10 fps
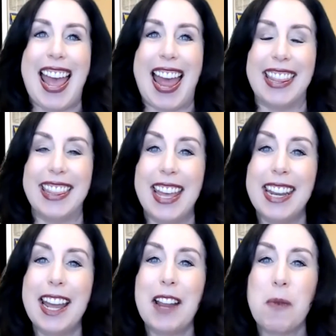And
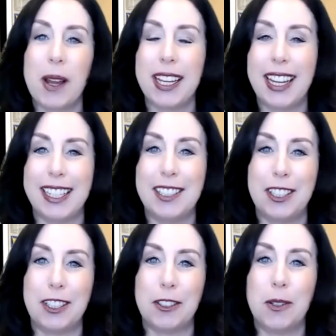then I want to get
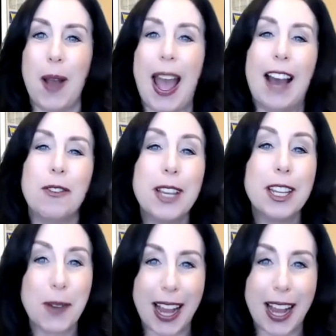into how can you